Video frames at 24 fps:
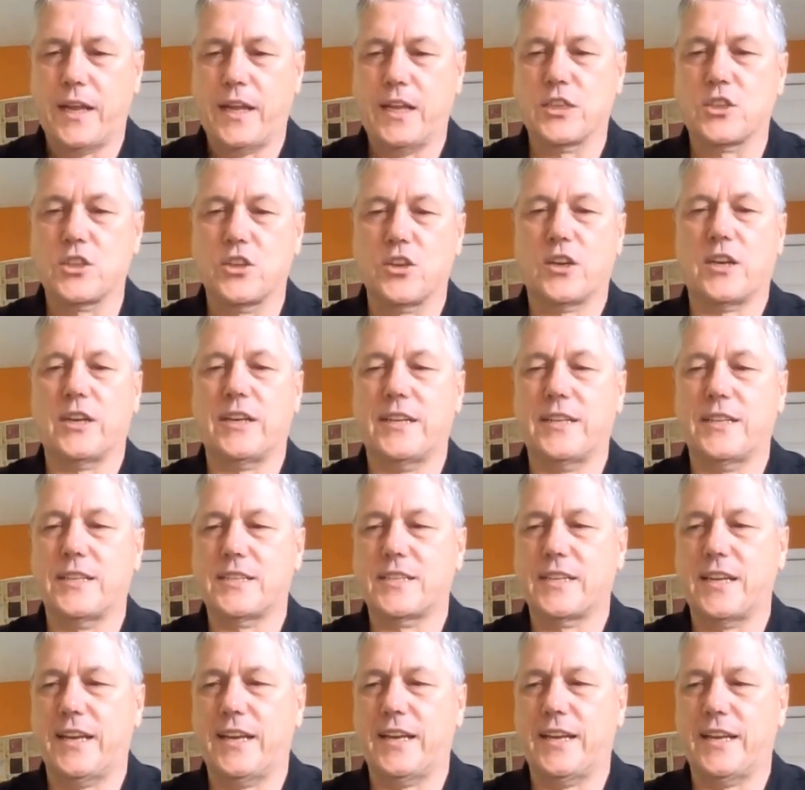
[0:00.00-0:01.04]
is looking
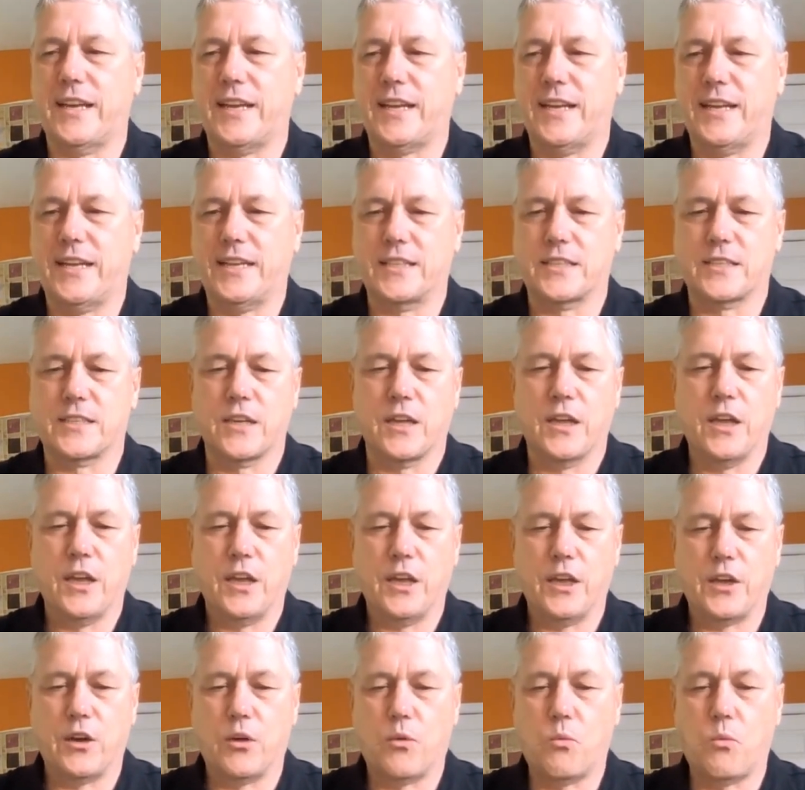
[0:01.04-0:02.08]
and saying is,
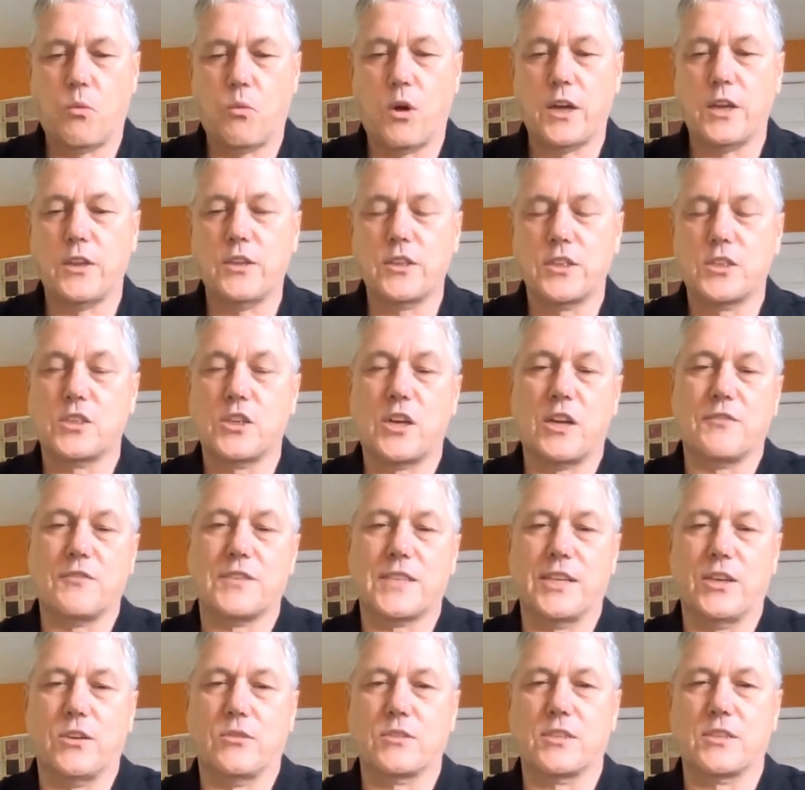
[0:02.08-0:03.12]
what are the
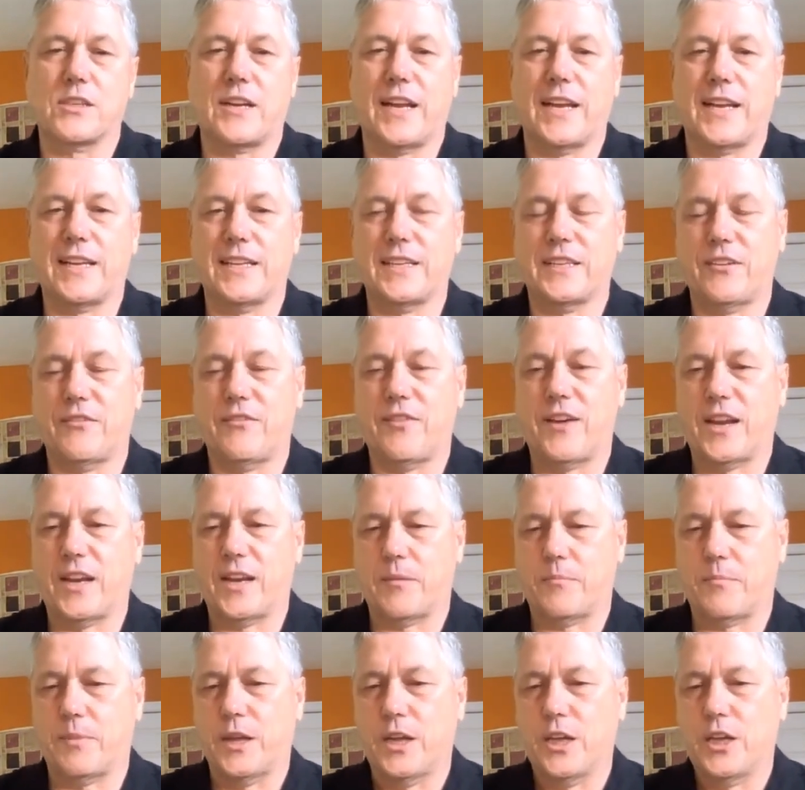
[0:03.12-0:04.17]
soft skills that I can
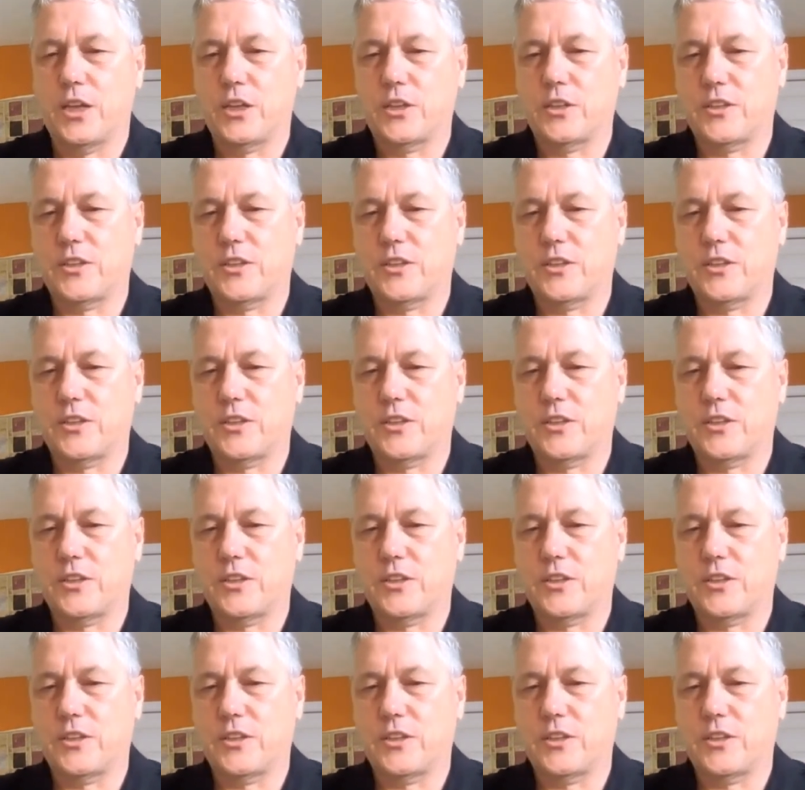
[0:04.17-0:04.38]
develop